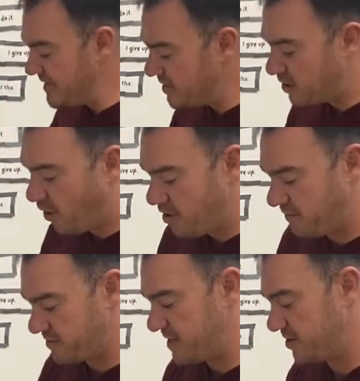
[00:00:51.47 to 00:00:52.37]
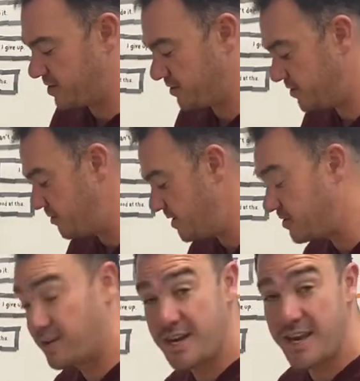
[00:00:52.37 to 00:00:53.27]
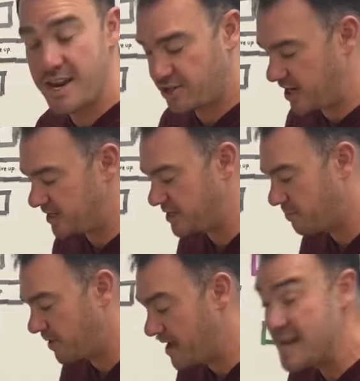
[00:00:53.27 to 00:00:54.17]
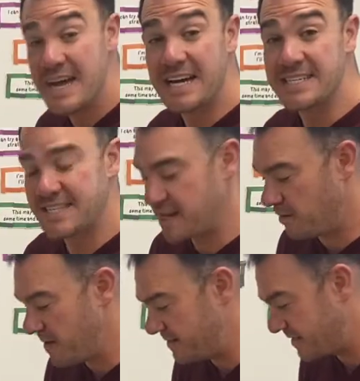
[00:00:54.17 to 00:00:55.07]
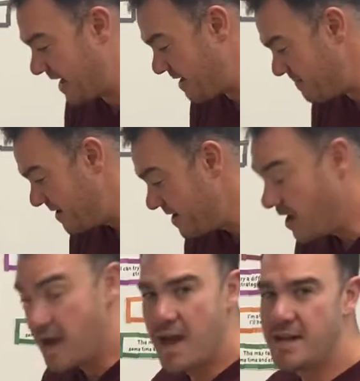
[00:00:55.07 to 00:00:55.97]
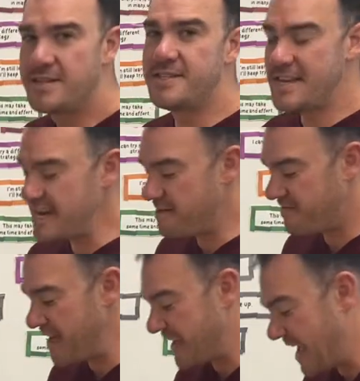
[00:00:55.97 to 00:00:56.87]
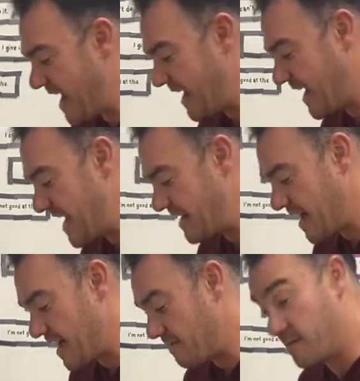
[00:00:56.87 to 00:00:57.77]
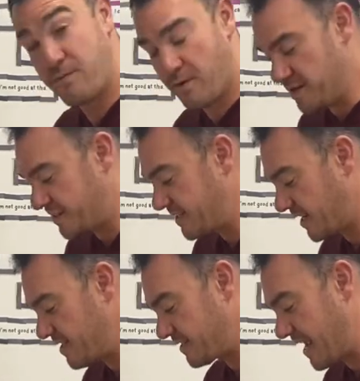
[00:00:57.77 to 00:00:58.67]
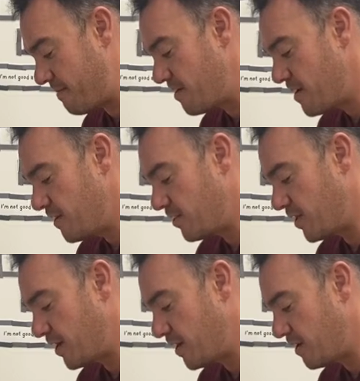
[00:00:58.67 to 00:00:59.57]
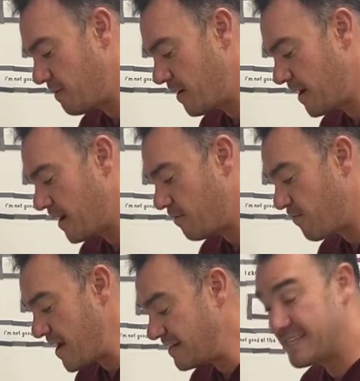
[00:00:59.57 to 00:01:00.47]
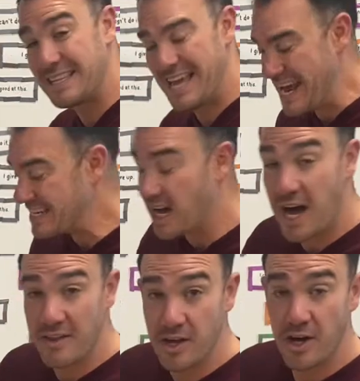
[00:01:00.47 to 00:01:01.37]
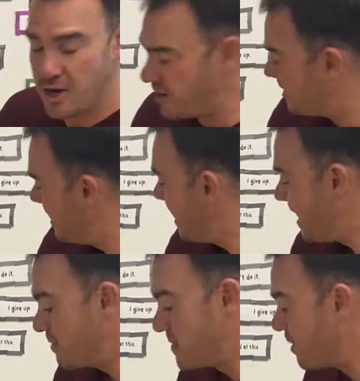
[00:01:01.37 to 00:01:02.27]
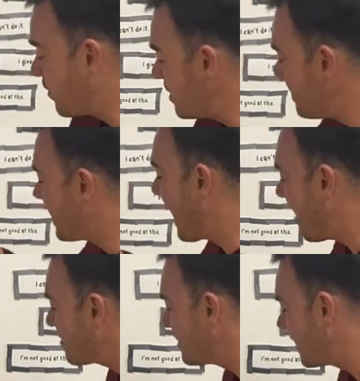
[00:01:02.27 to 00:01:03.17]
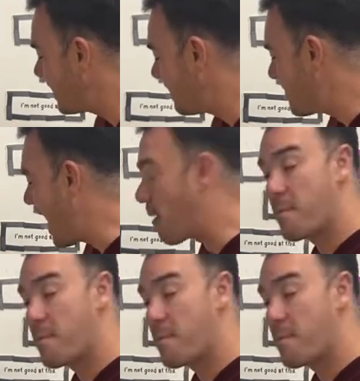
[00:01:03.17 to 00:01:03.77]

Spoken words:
the carnival station, students are going to get a chance to play a skill-based game, see if they can't get, for instance, on this game, the ring to land on the hook. And we are going to be calculating our